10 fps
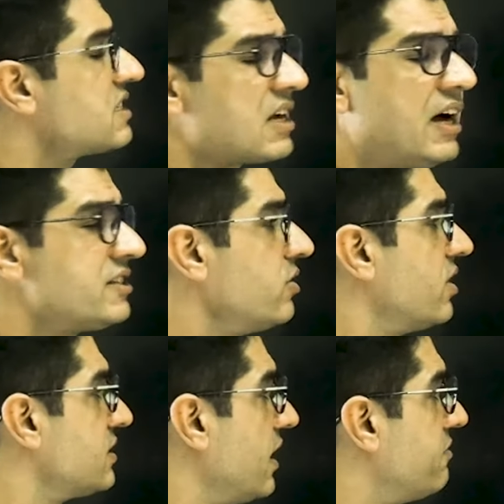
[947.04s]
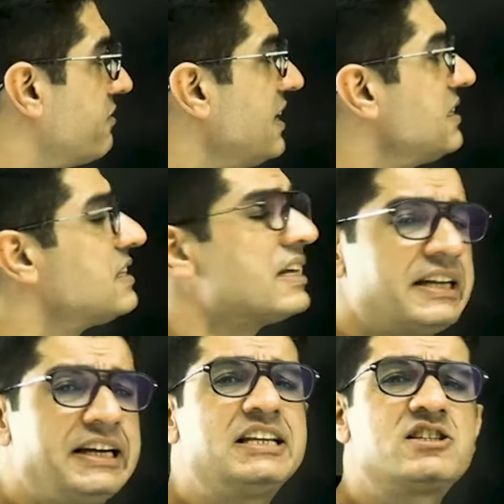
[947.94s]
ask yourself, is
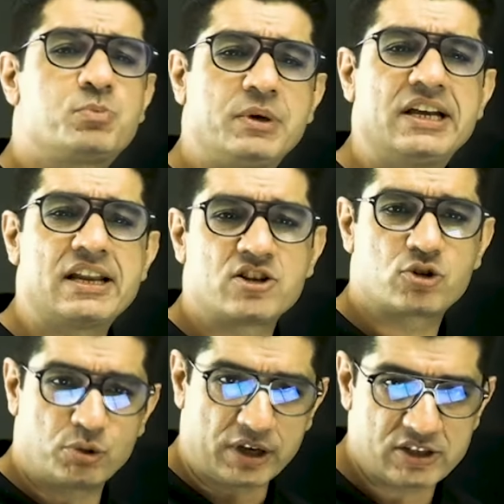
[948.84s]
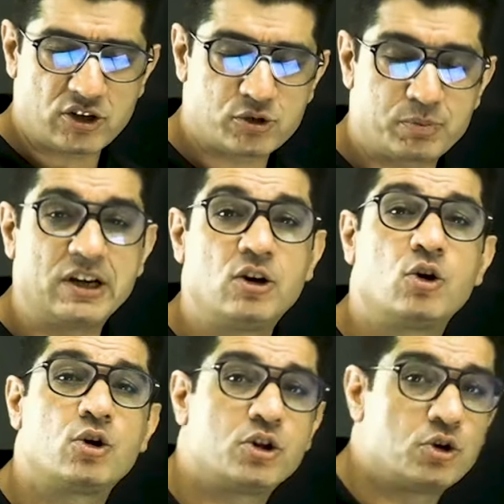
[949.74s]
reading speed an issue? Is your speed
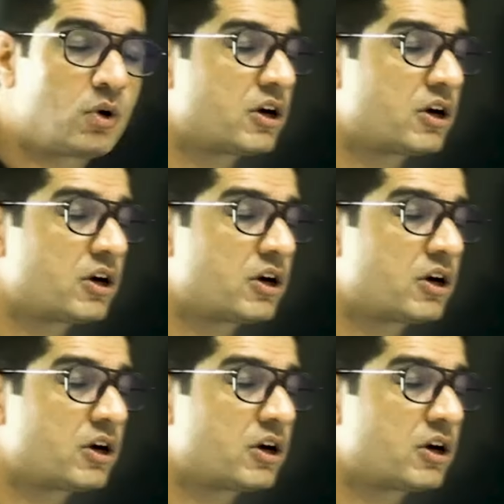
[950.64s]
low? Do you want